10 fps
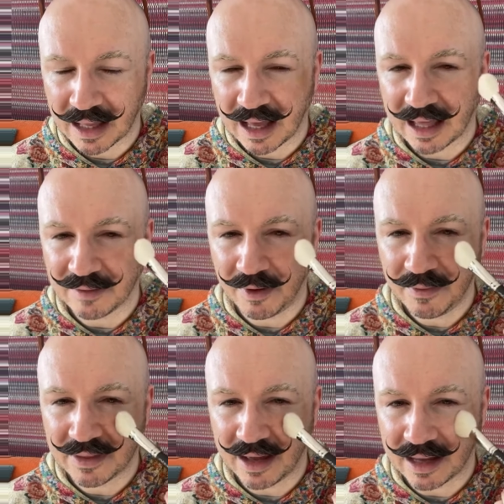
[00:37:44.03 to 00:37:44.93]
And the problem with
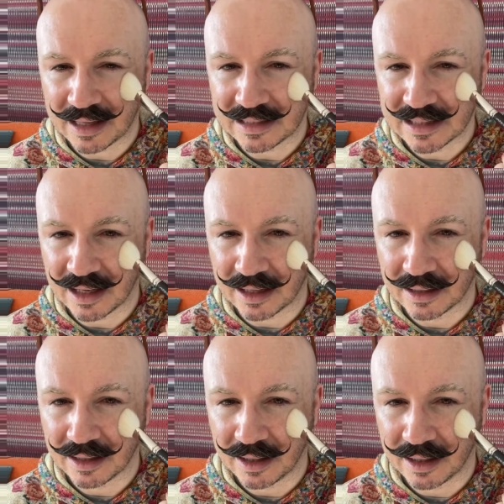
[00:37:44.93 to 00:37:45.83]
that is, look,
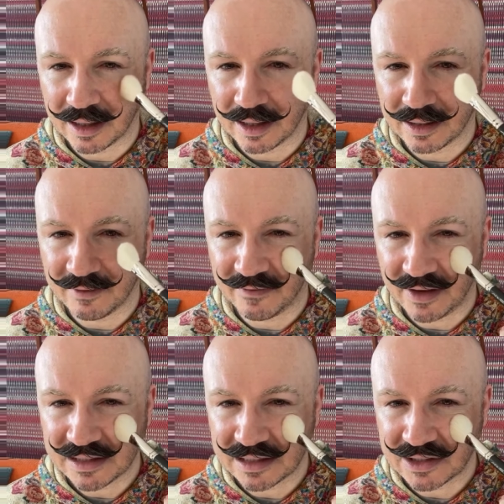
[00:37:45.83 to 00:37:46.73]
the
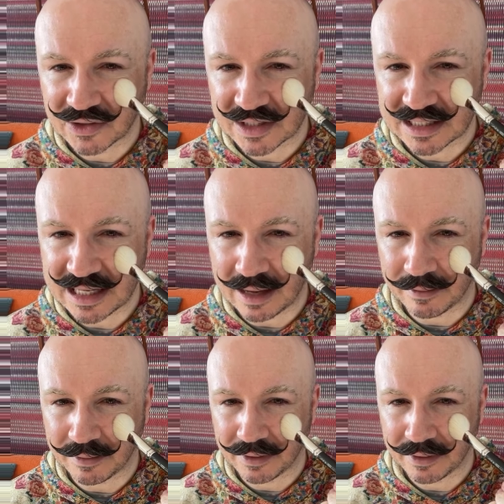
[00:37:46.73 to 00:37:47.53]
first initial stamp,